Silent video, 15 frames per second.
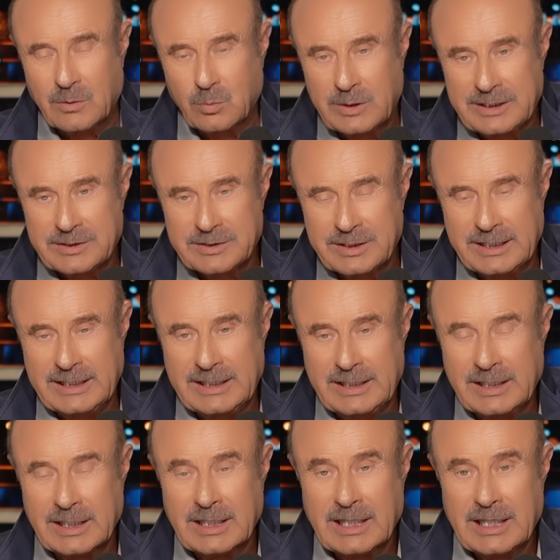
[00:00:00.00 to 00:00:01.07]
We
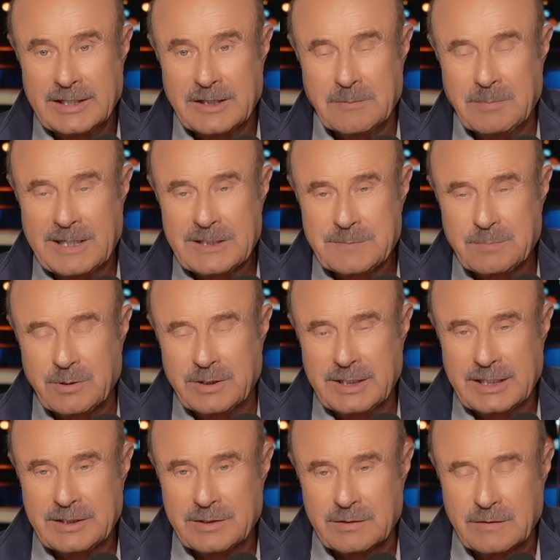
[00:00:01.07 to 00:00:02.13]
see the best
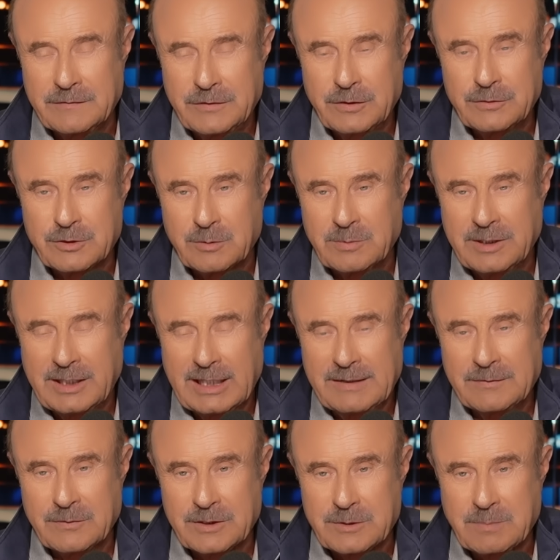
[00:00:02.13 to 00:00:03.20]
predictor of future
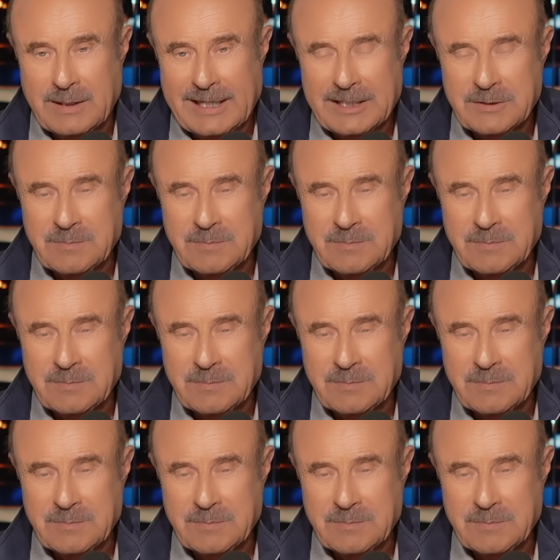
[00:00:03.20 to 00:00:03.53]
behavior is past